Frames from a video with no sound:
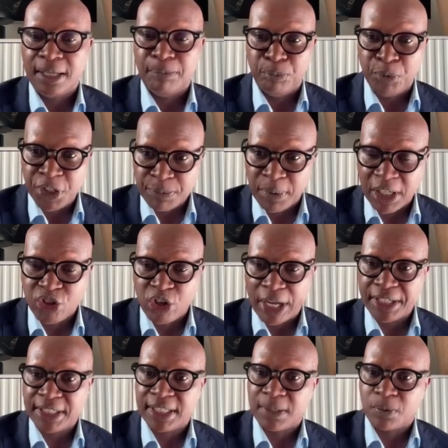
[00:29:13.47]
Municipal
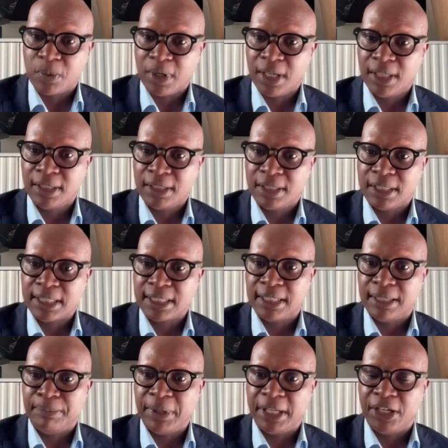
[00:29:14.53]
charges as well is
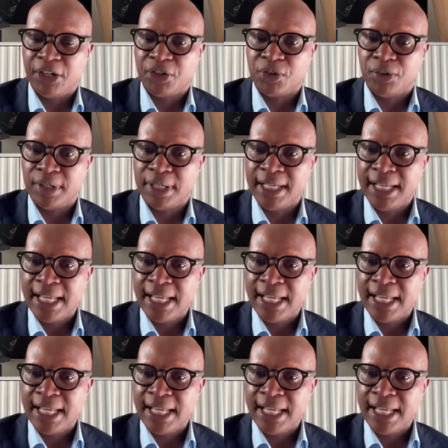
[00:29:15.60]
still a big issue.